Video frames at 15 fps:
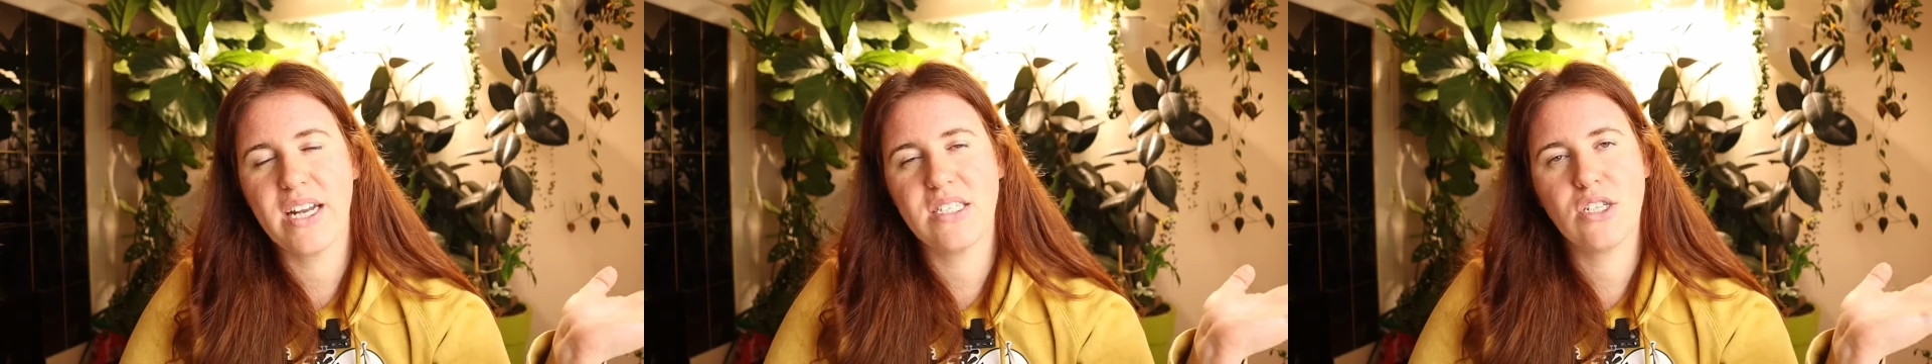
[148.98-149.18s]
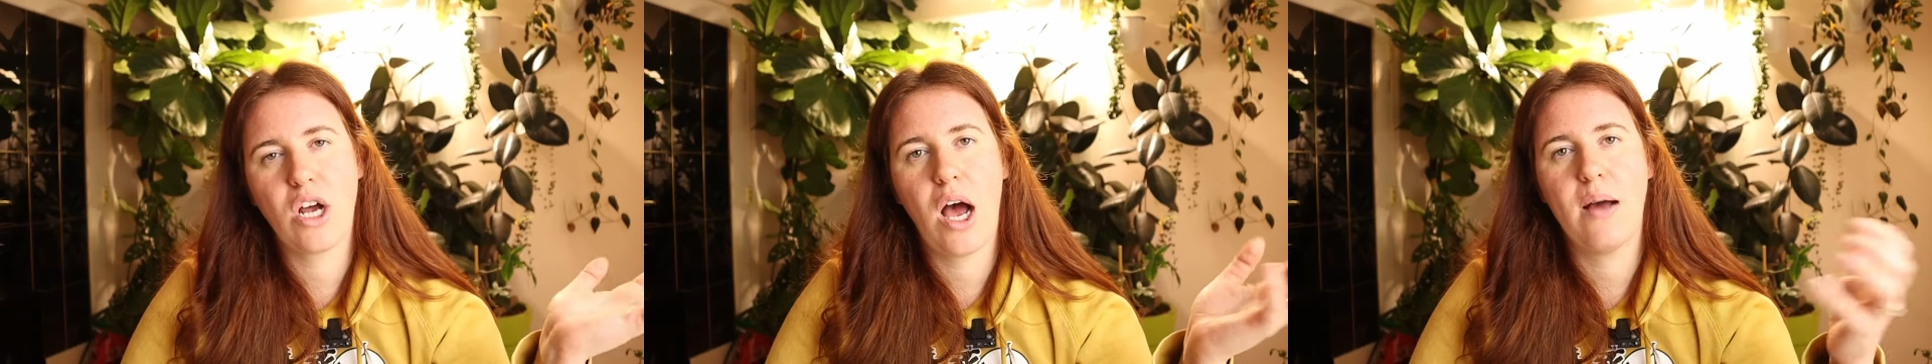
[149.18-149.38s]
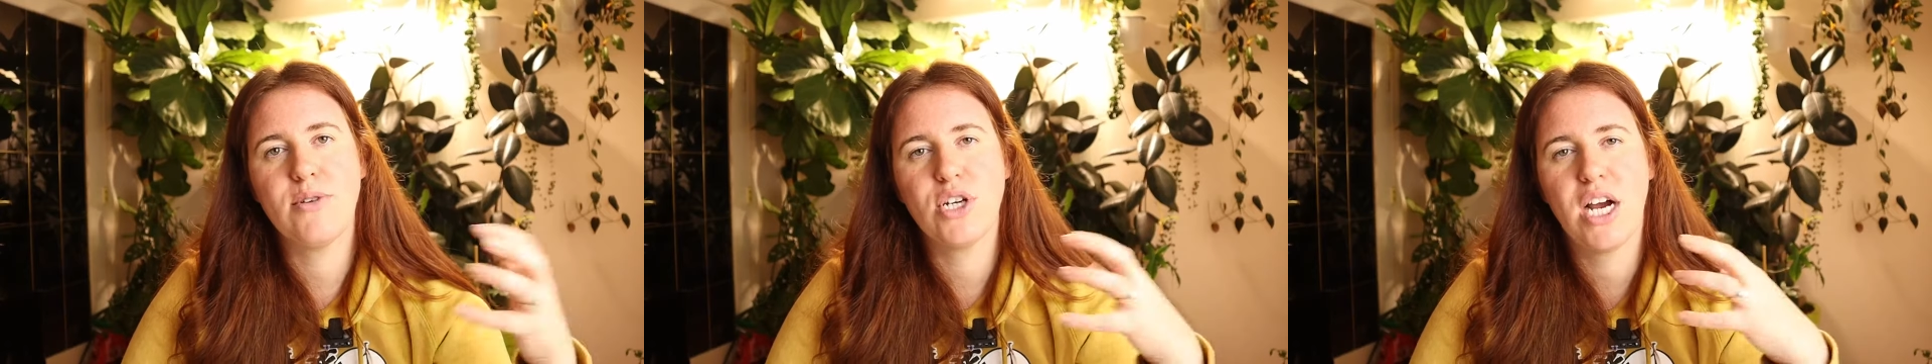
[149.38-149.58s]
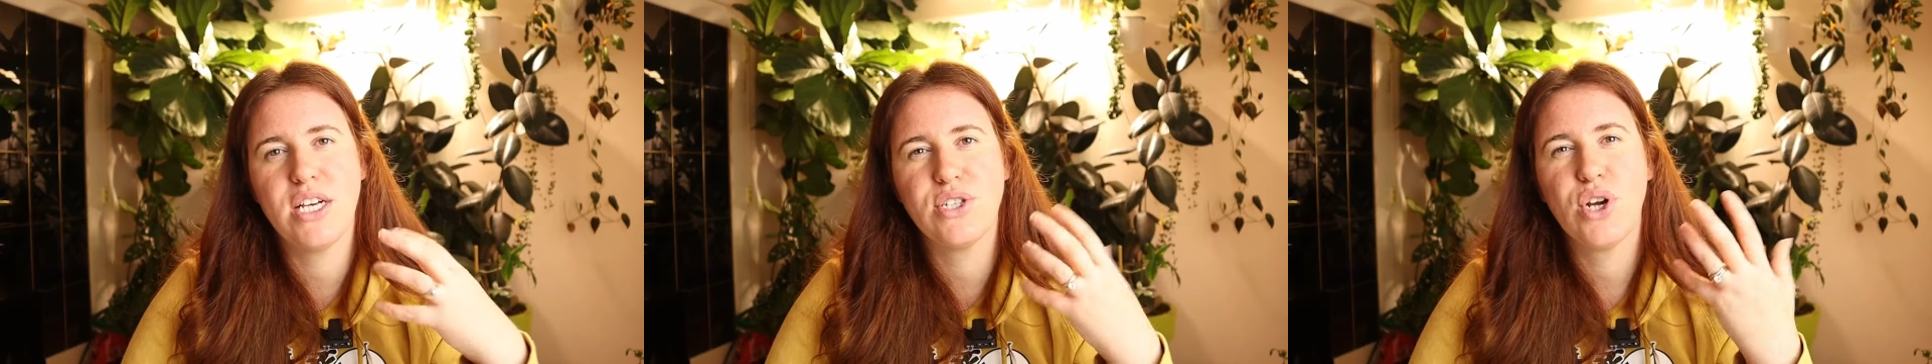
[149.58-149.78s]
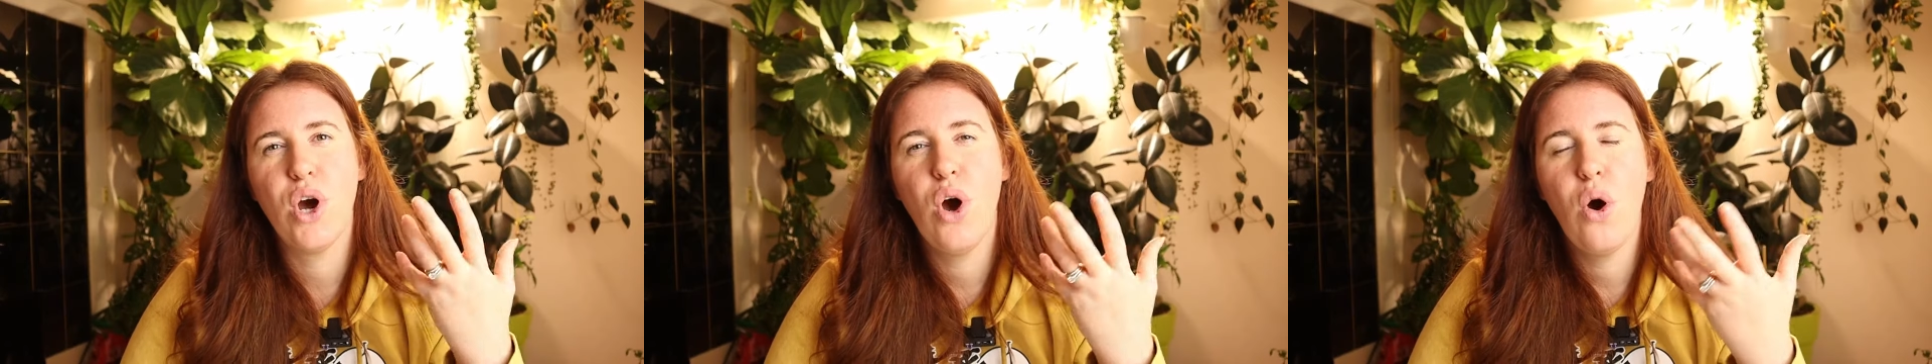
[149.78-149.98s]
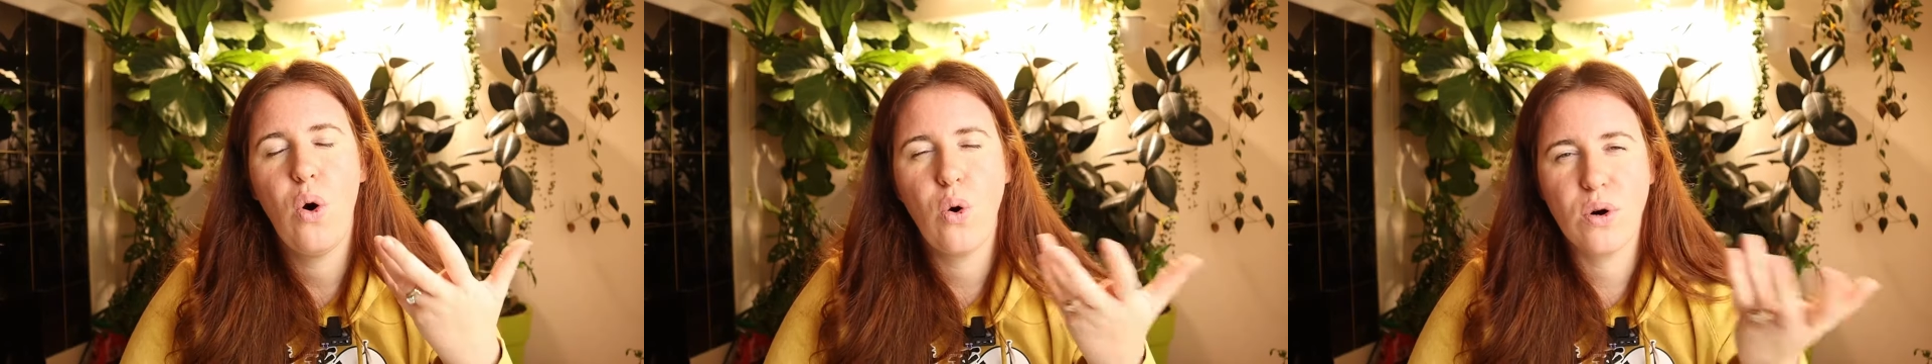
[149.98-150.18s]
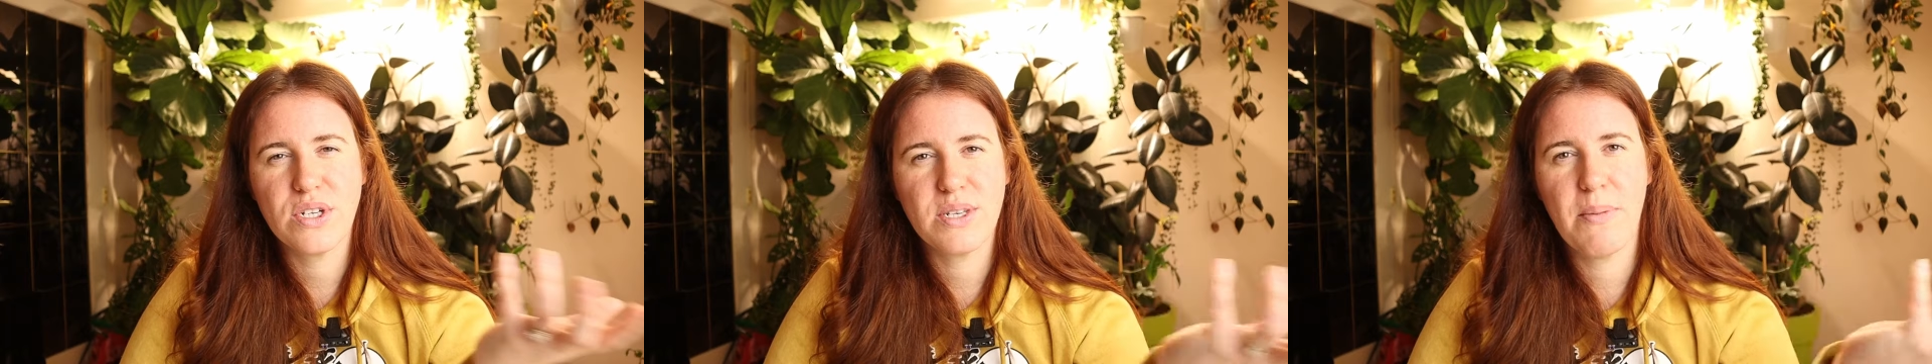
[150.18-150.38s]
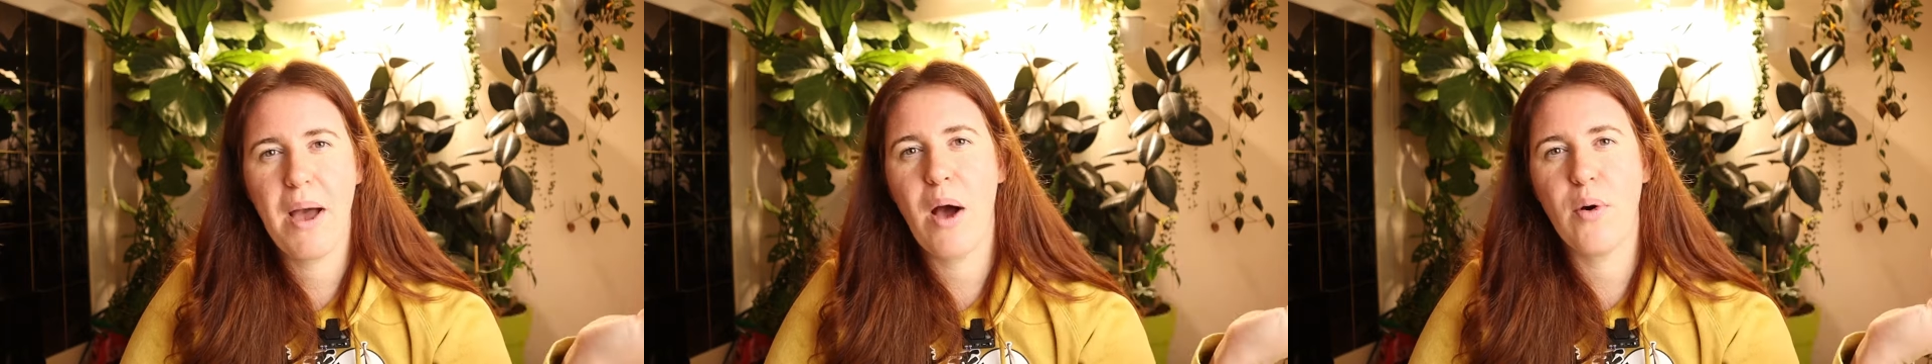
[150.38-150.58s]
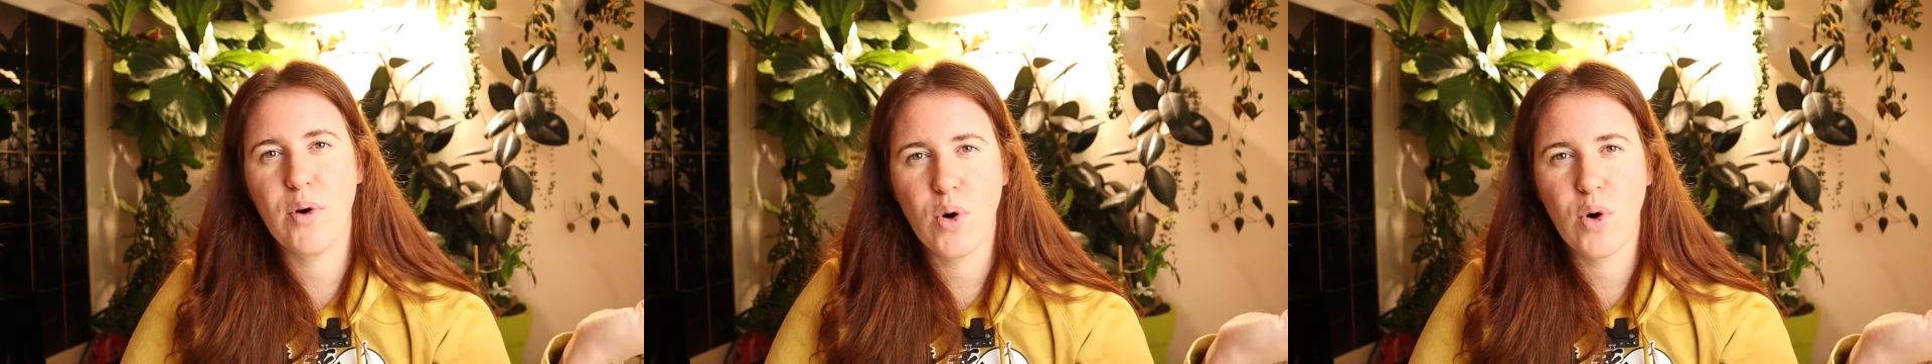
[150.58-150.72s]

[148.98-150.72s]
is top dressed or somehow